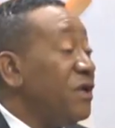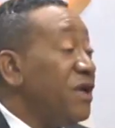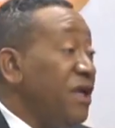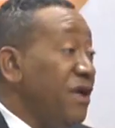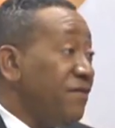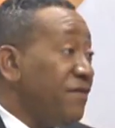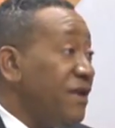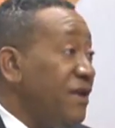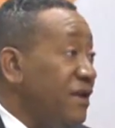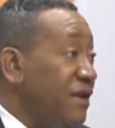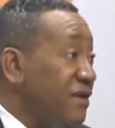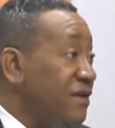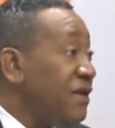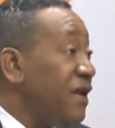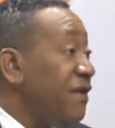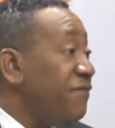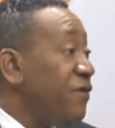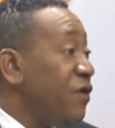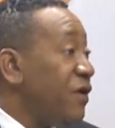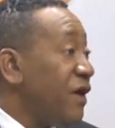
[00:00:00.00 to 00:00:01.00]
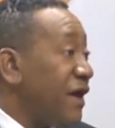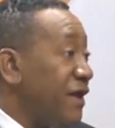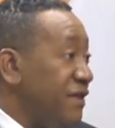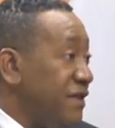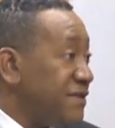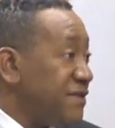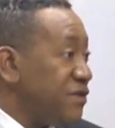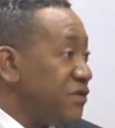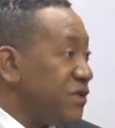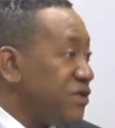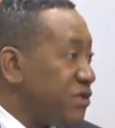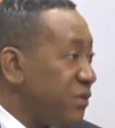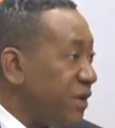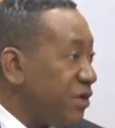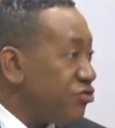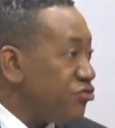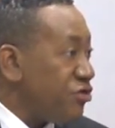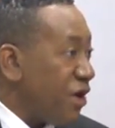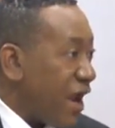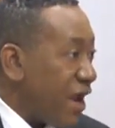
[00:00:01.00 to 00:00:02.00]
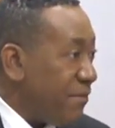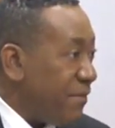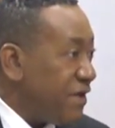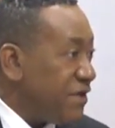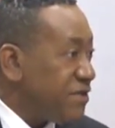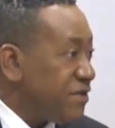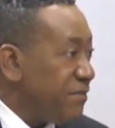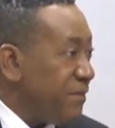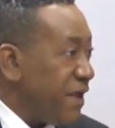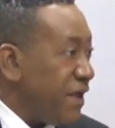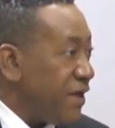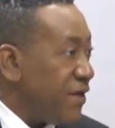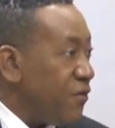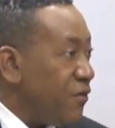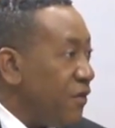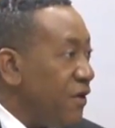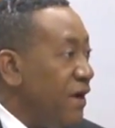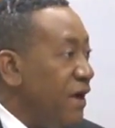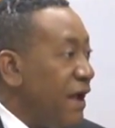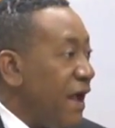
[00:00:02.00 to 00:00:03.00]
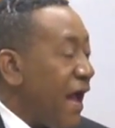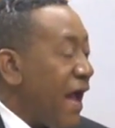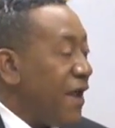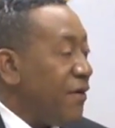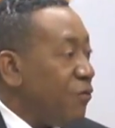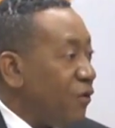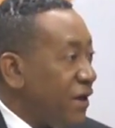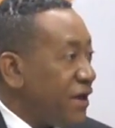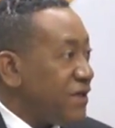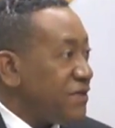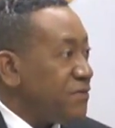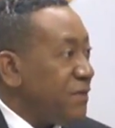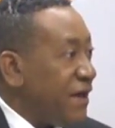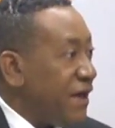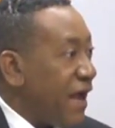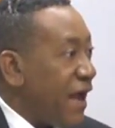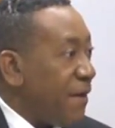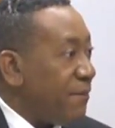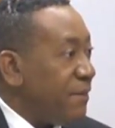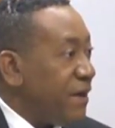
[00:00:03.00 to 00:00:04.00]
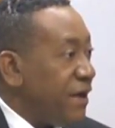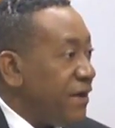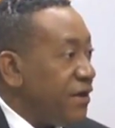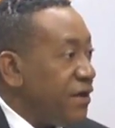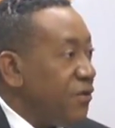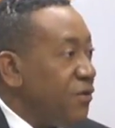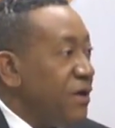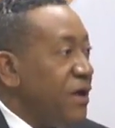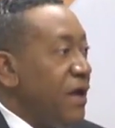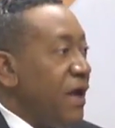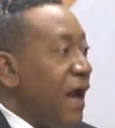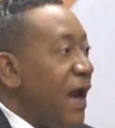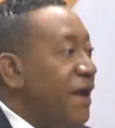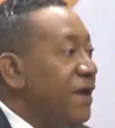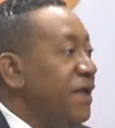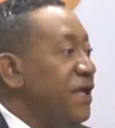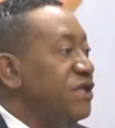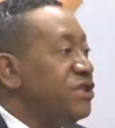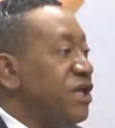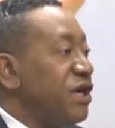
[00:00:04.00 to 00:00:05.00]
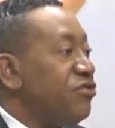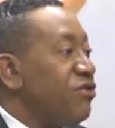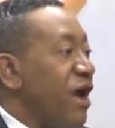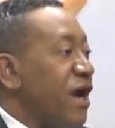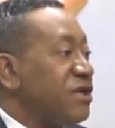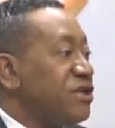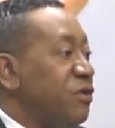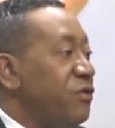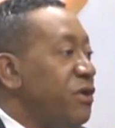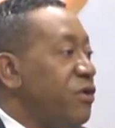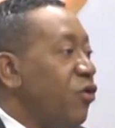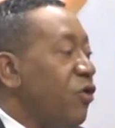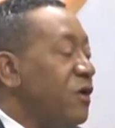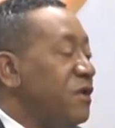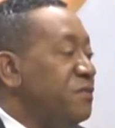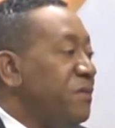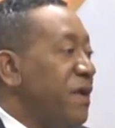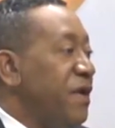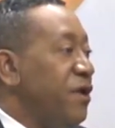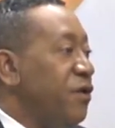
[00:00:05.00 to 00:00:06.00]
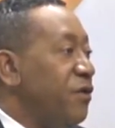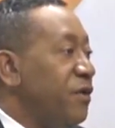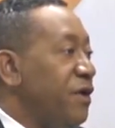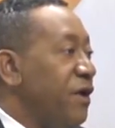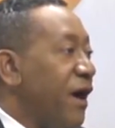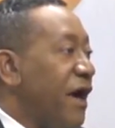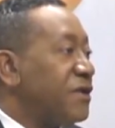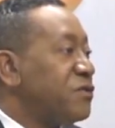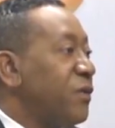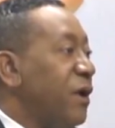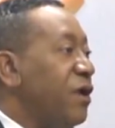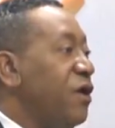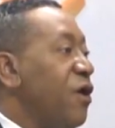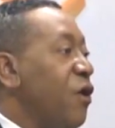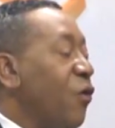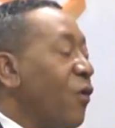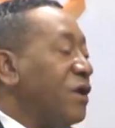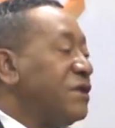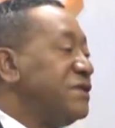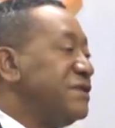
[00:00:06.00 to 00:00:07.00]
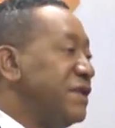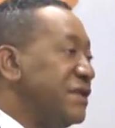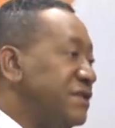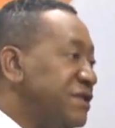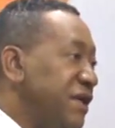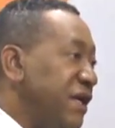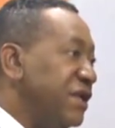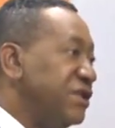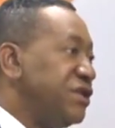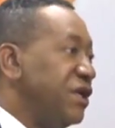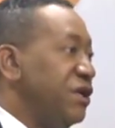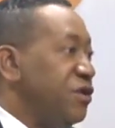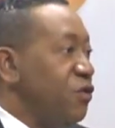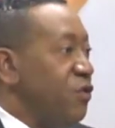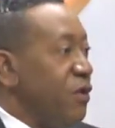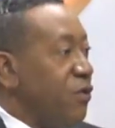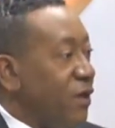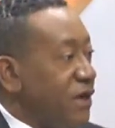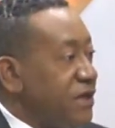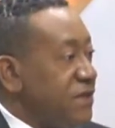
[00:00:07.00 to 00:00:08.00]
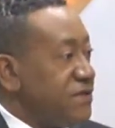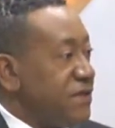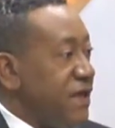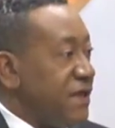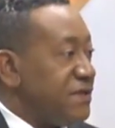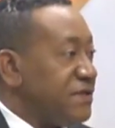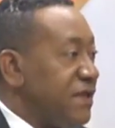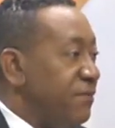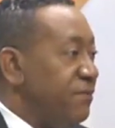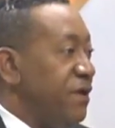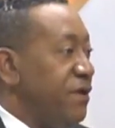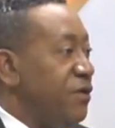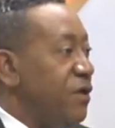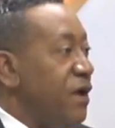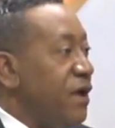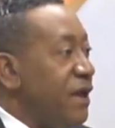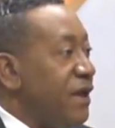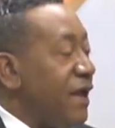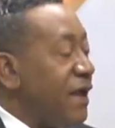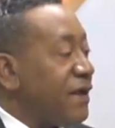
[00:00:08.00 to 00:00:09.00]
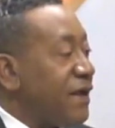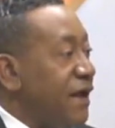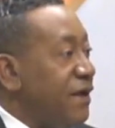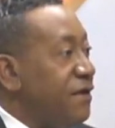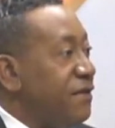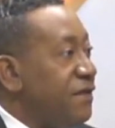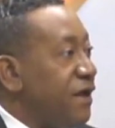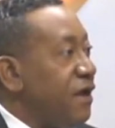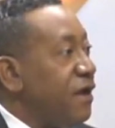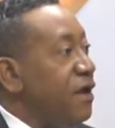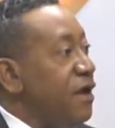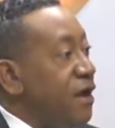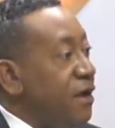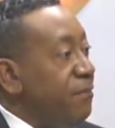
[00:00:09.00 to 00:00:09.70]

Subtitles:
Even if you look at the situation with crime in Tobago and what has been happening, a knee-jerk reaction would always be, you ask, well, what is the THA doing? What is the Assembly? That kind of thing.